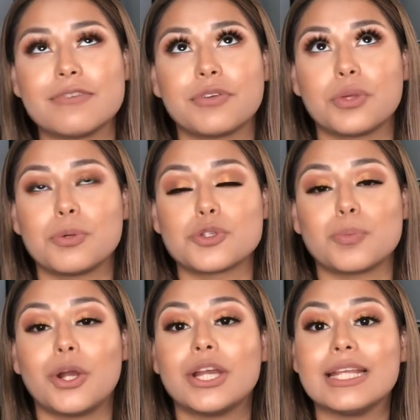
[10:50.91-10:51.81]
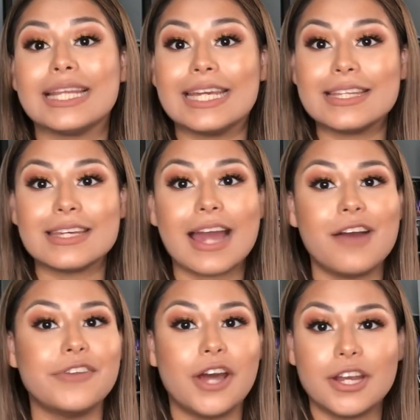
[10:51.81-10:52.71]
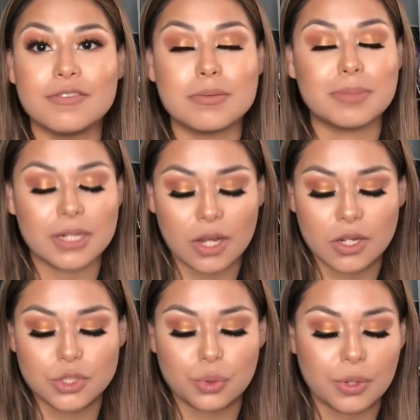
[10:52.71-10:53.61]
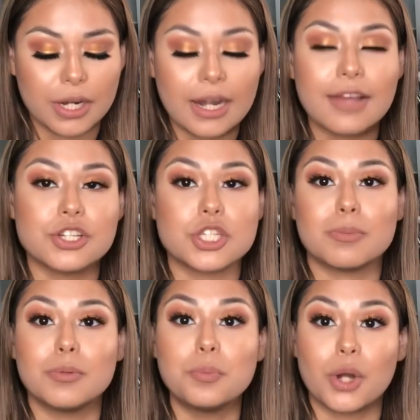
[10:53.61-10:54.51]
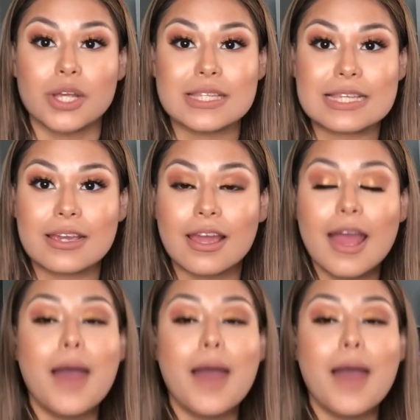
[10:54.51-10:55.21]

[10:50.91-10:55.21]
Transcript: for the most part lately, have not even been contouring. I've just been bronzing.